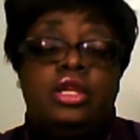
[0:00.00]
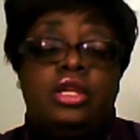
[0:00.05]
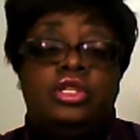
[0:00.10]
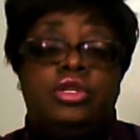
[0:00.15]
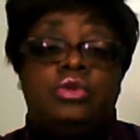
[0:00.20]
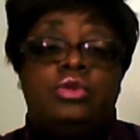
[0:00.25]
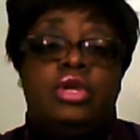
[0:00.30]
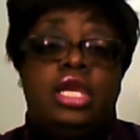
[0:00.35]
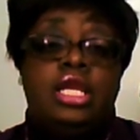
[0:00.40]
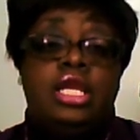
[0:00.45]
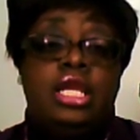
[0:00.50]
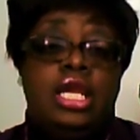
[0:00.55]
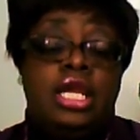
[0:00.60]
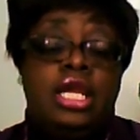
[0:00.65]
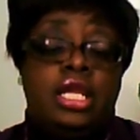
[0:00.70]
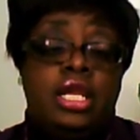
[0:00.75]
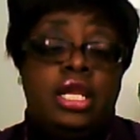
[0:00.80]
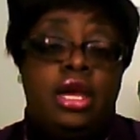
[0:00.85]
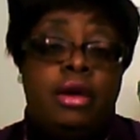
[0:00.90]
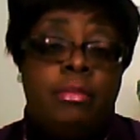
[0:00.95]
to
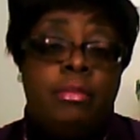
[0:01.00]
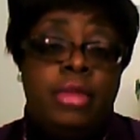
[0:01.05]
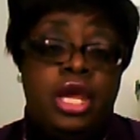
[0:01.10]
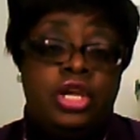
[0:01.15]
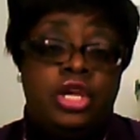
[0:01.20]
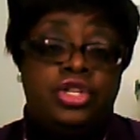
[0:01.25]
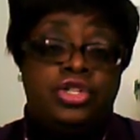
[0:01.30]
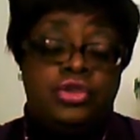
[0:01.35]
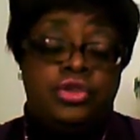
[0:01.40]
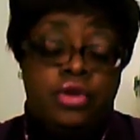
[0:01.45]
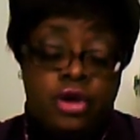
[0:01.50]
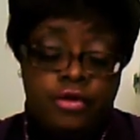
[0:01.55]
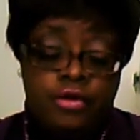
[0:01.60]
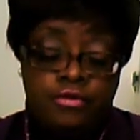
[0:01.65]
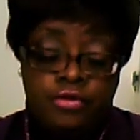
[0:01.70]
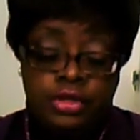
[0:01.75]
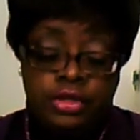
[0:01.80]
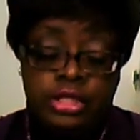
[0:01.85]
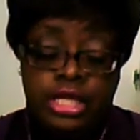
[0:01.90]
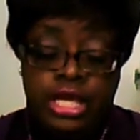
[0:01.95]
getting a measure of
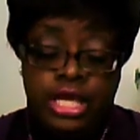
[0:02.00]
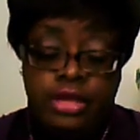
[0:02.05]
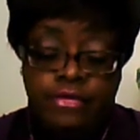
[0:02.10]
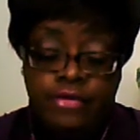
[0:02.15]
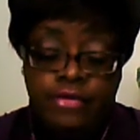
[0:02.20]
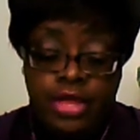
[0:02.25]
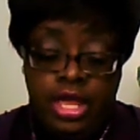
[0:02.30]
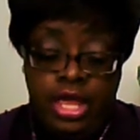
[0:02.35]
relief.